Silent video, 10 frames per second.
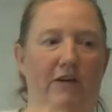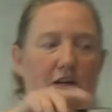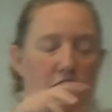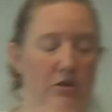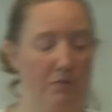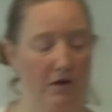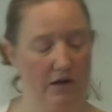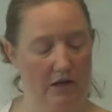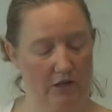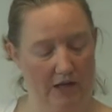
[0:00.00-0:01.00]
the fraction button
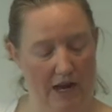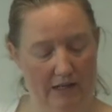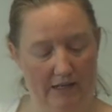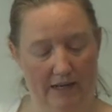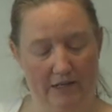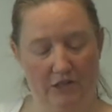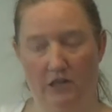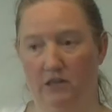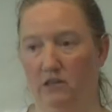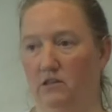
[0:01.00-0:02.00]
on your
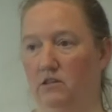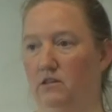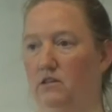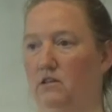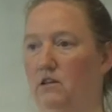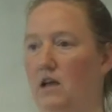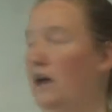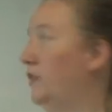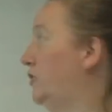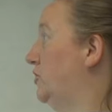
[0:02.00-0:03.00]
calculator
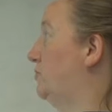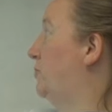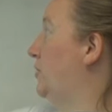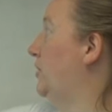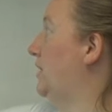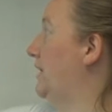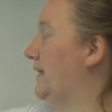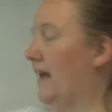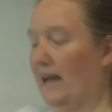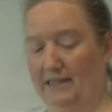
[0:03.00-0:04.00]
and just put it
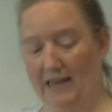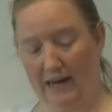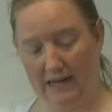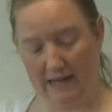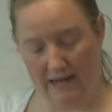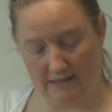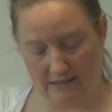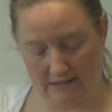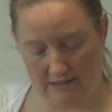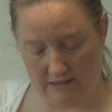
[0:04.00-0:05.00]
in exactly as
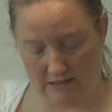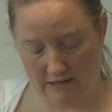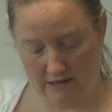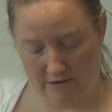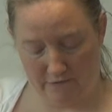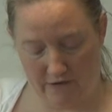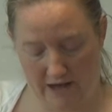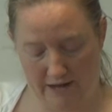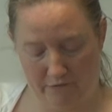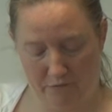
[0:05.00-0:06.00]
you see it.
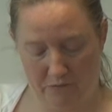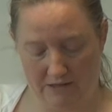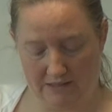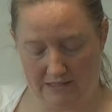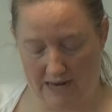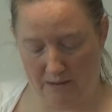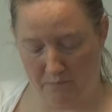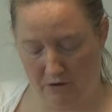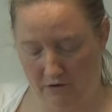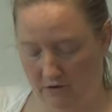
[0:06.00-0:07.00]
5, press the down
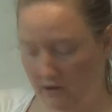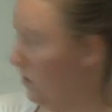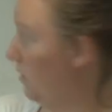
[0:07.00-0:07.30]
button,